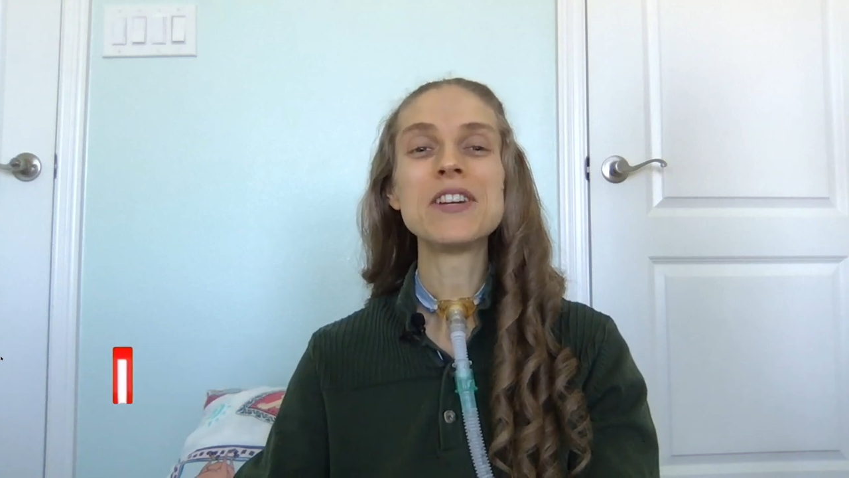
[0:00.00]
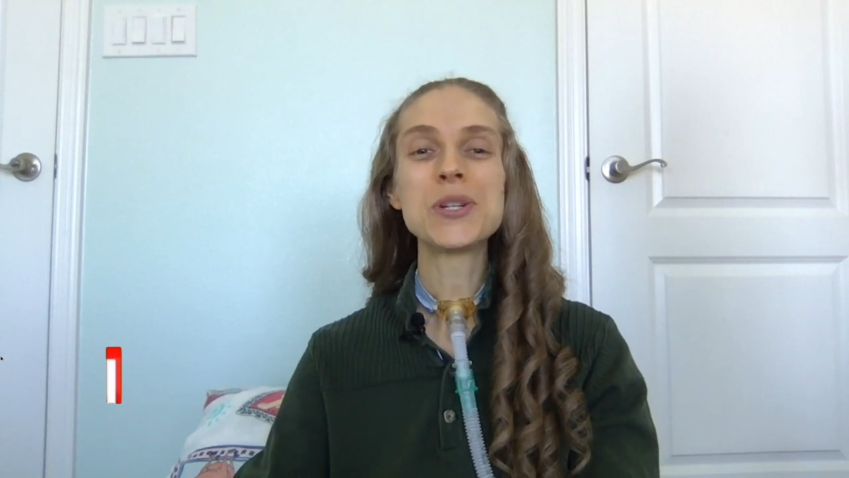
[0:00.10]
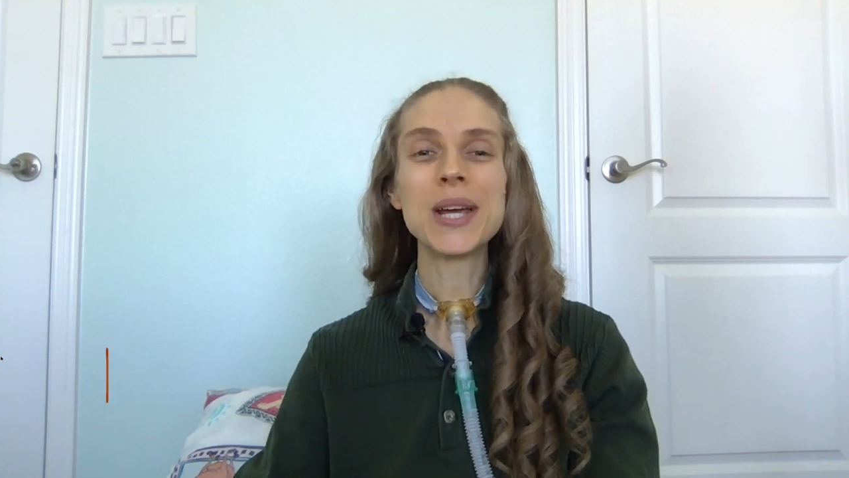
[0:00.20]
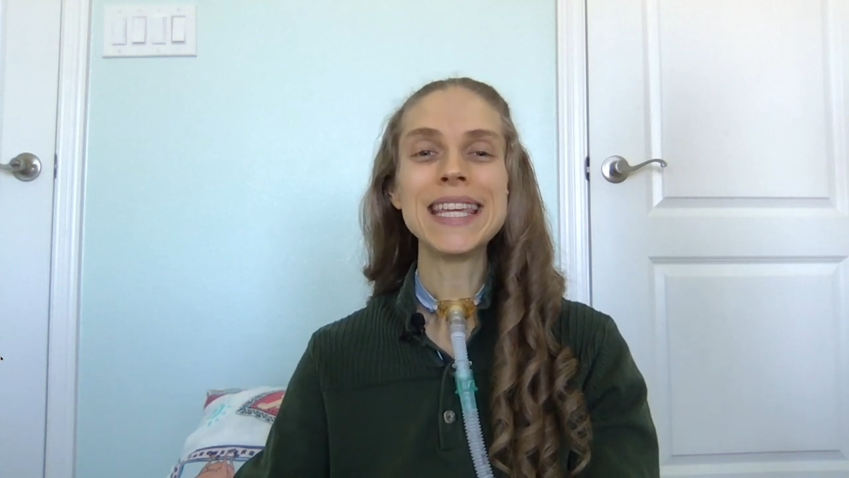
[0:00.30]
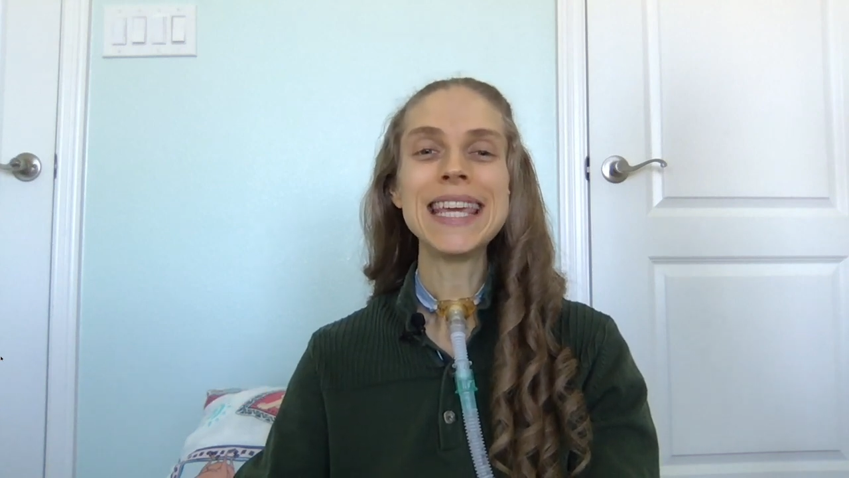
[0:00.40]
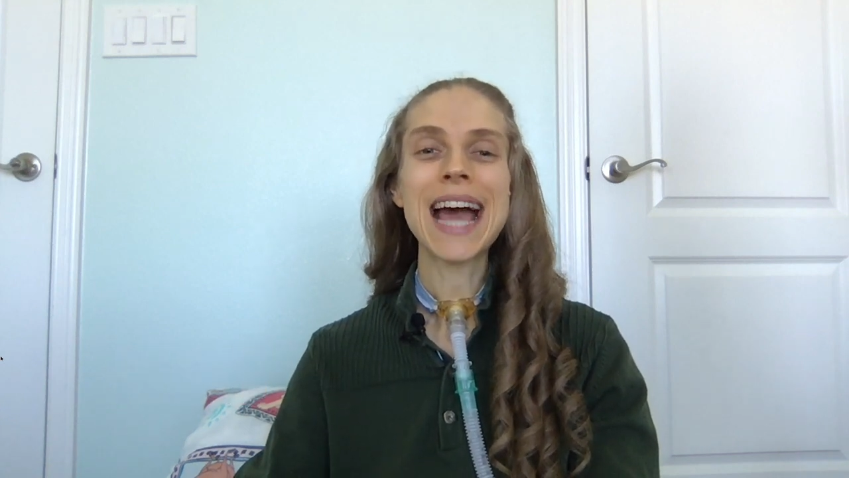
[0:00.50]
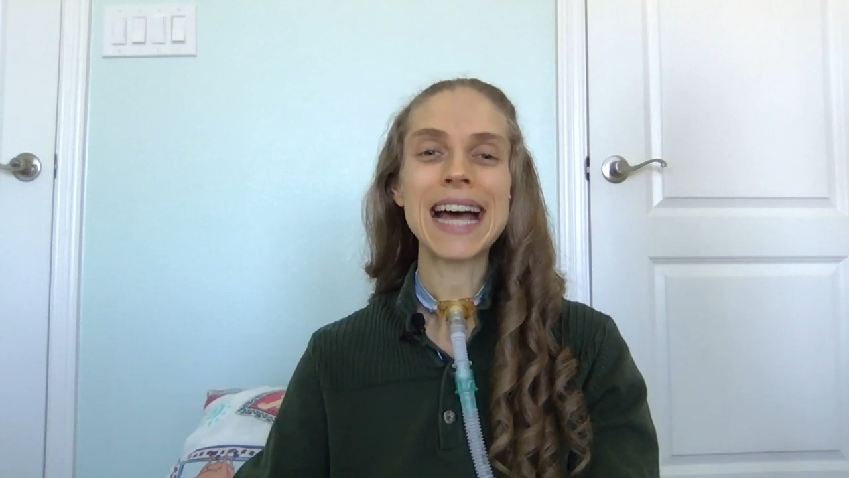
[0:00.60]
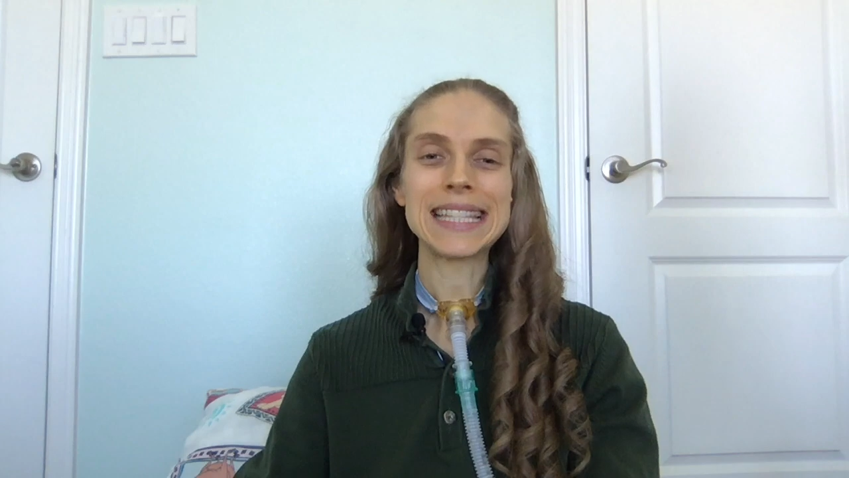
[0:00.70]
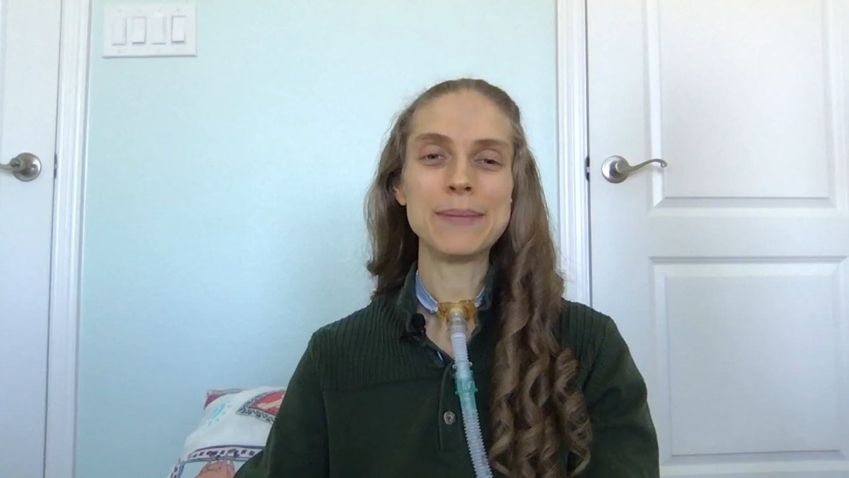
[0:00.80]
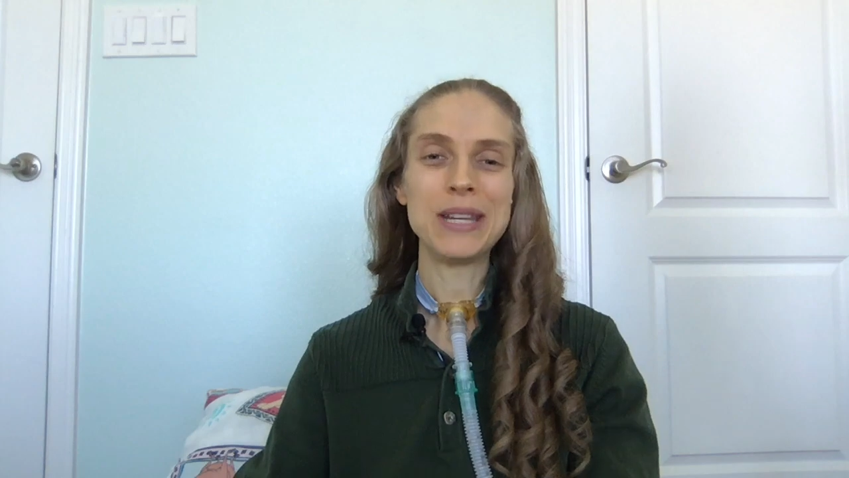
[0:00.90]

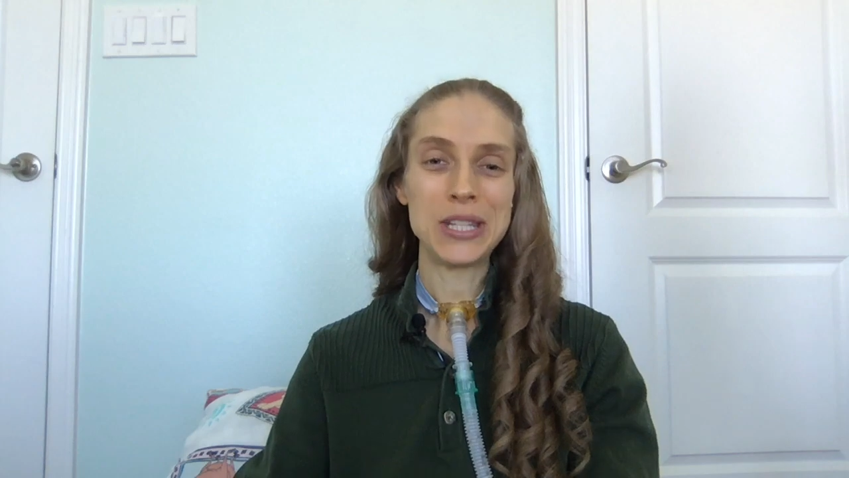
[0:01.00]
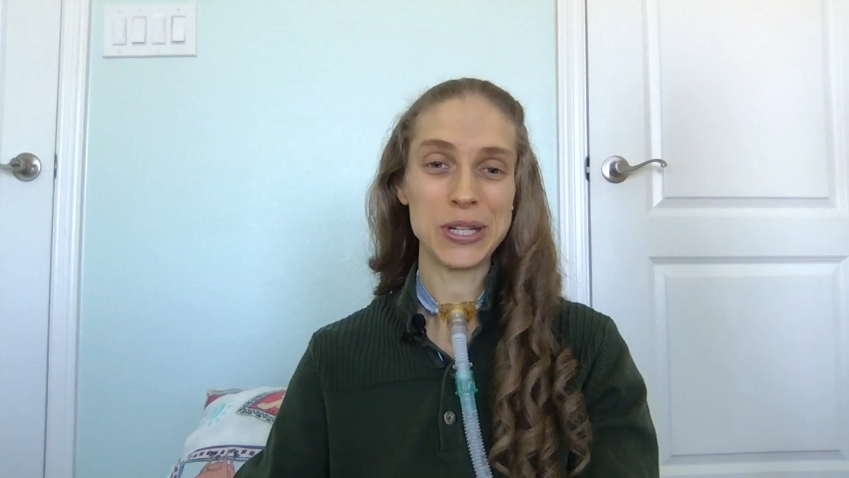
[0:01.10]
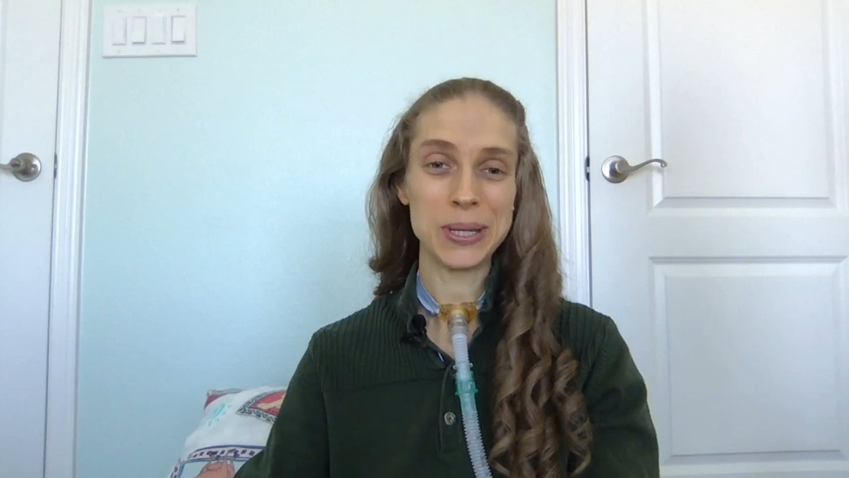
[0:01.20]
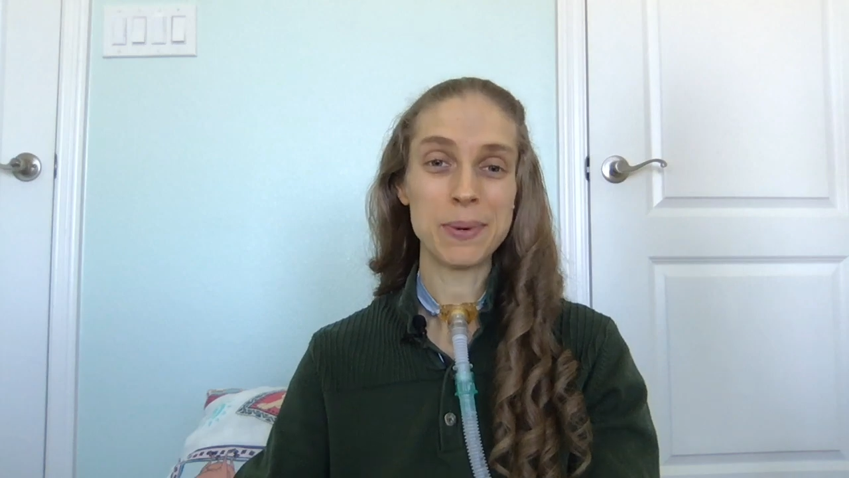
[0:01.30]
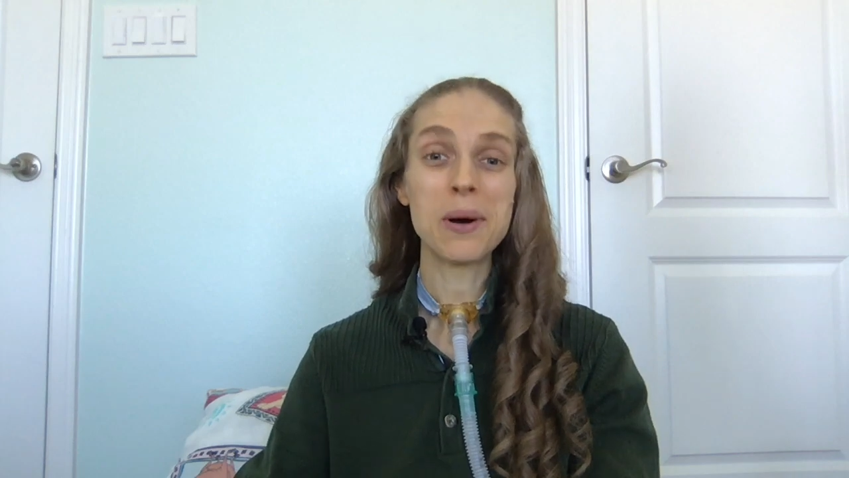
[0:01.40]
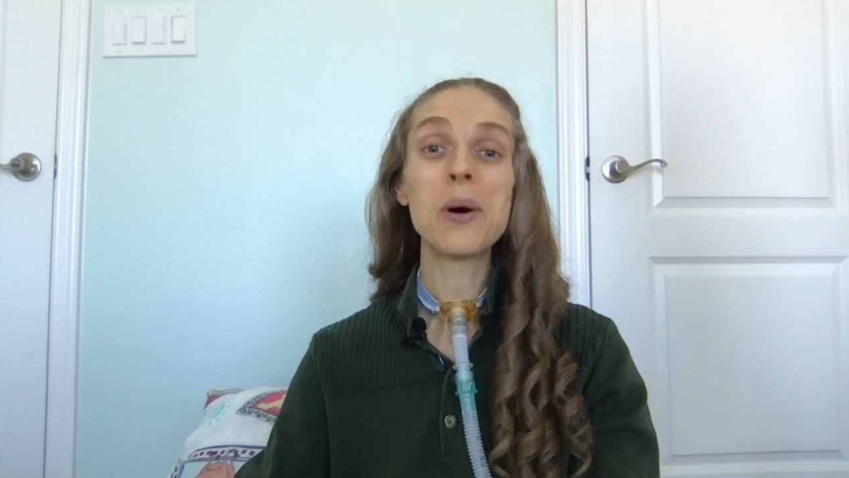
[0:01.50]
tracheostomy tube